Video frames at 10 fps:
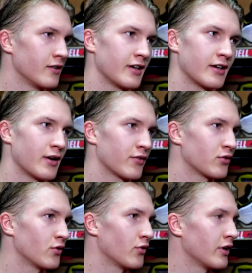yeah, you have
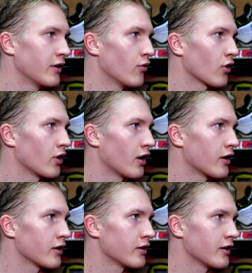to really work
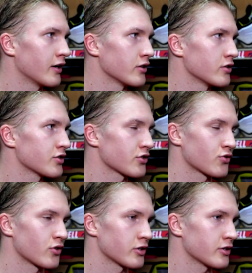hard and just
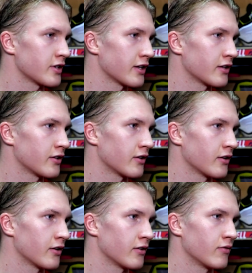trust that
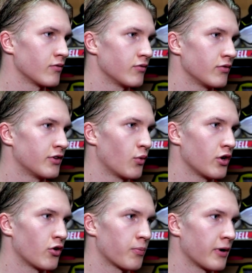uh, the way
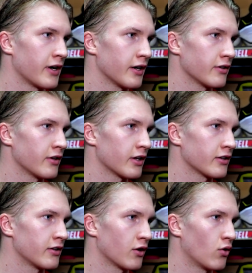you're playing that
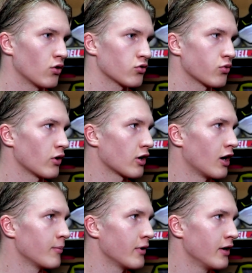the goals will
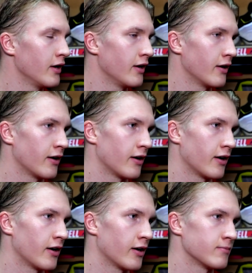come.
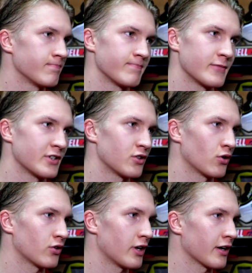Uh, it's
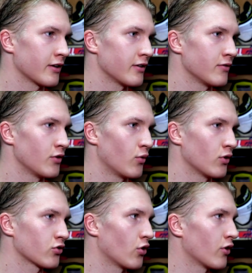not like you
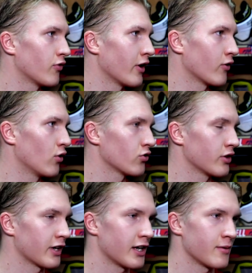will score five goals in
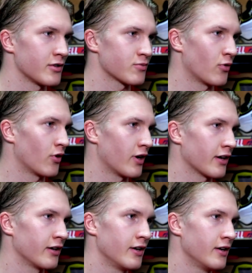a game. It's more like